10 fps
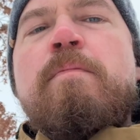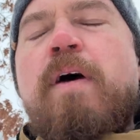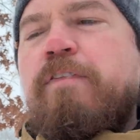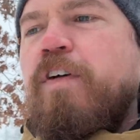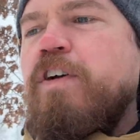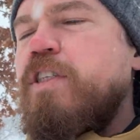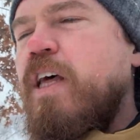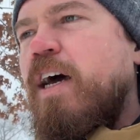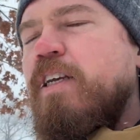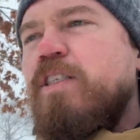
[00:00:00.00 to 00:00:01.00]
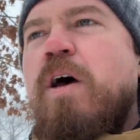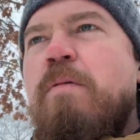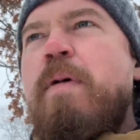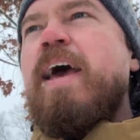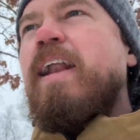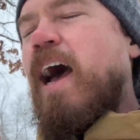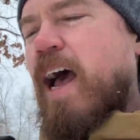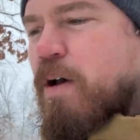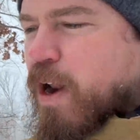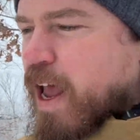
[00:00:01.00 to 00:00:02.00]
My first thought is, man,
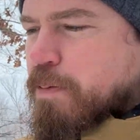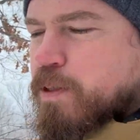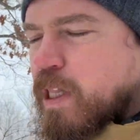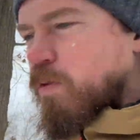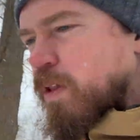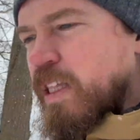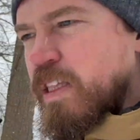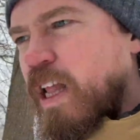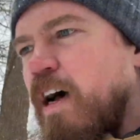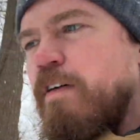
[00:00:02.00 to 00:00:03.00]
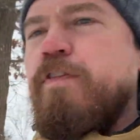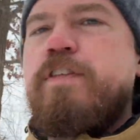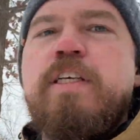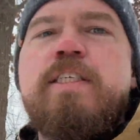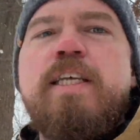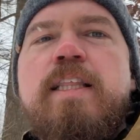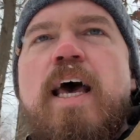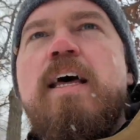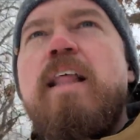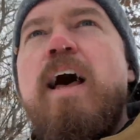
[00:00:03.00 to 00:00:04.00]
I would absolutely love to see
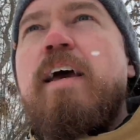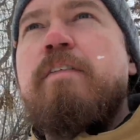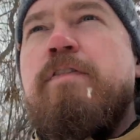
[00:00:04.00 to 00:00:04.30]
that live.